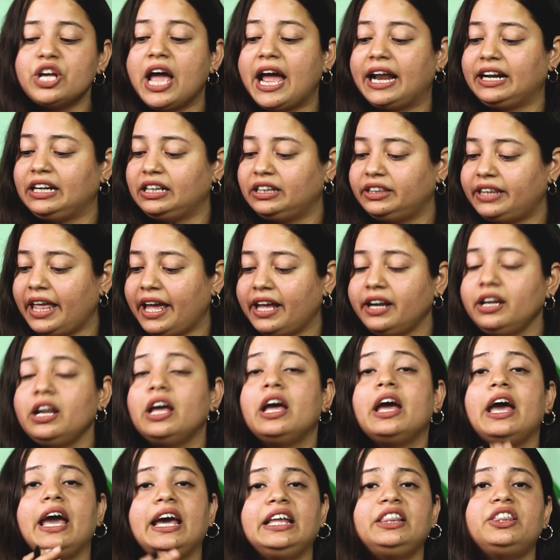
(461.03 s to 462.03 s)
and then
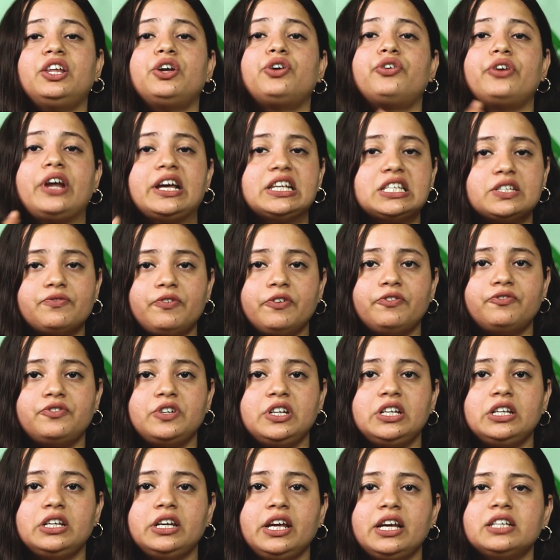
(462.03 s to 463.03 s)
in the rest
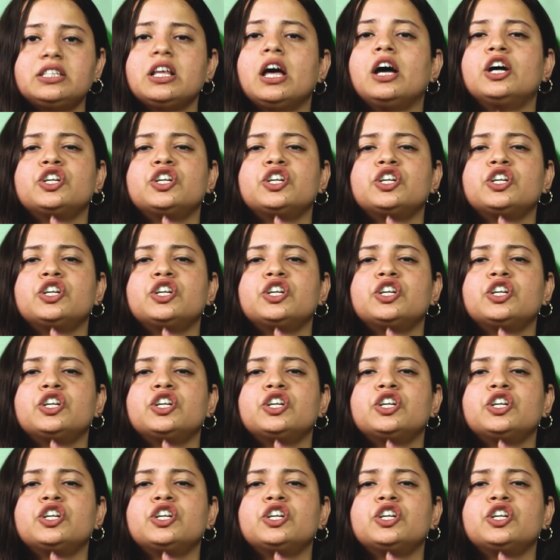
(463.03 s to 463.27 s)
15 days,